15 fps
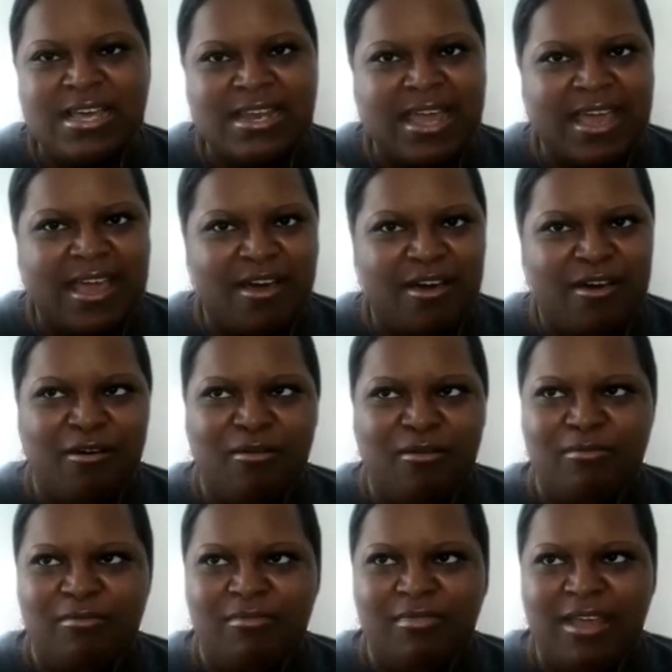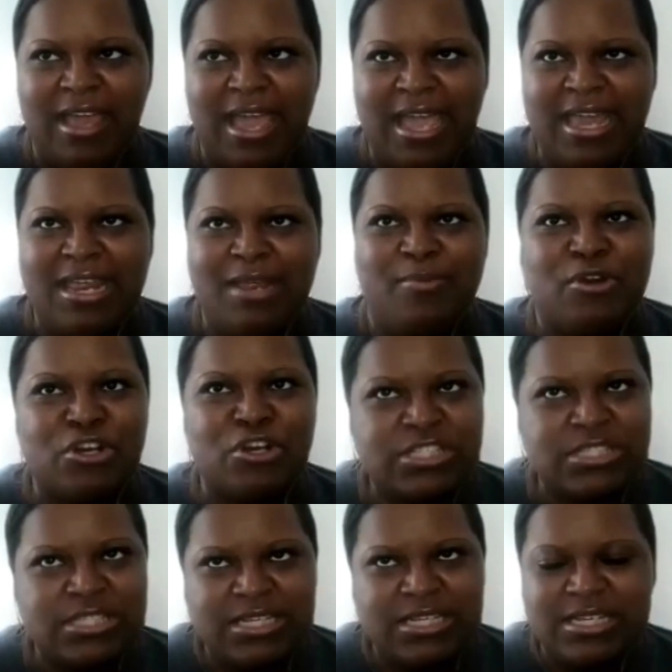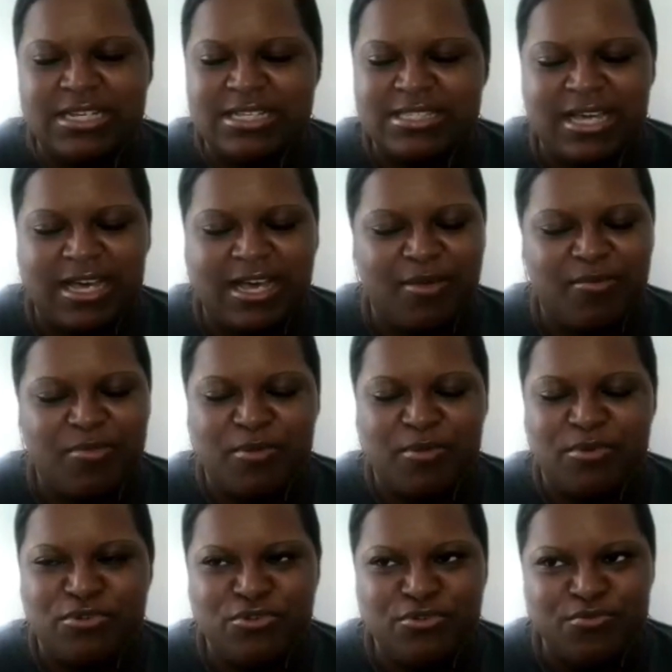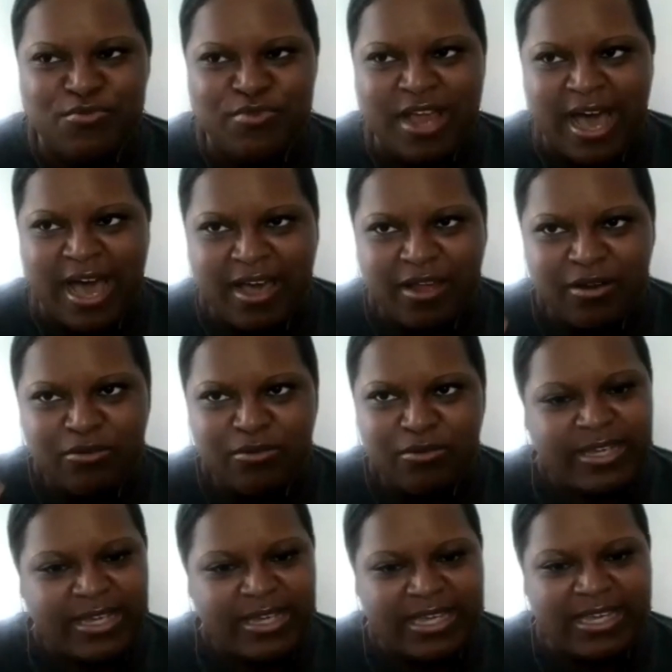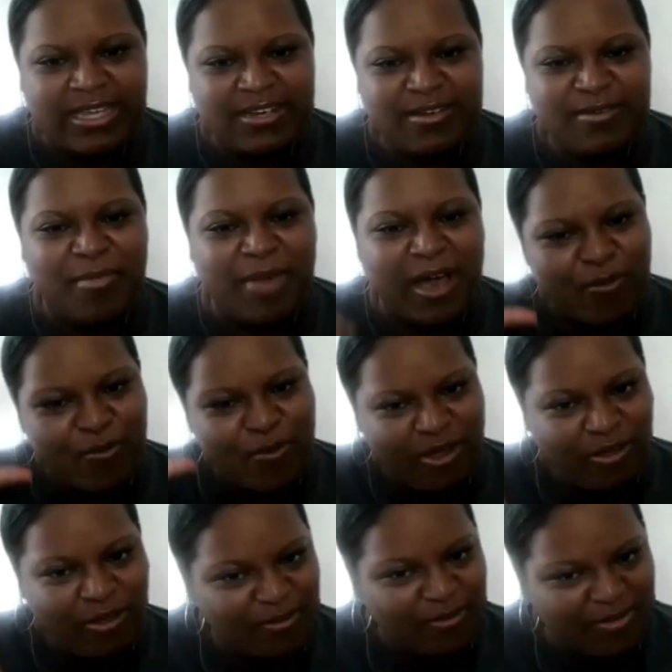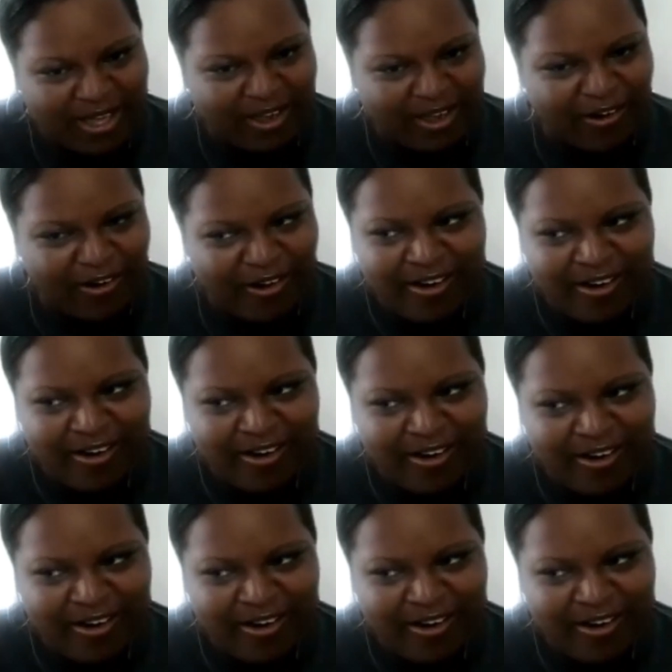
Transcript: Now, 80% of the time, people do not read my welcome letter.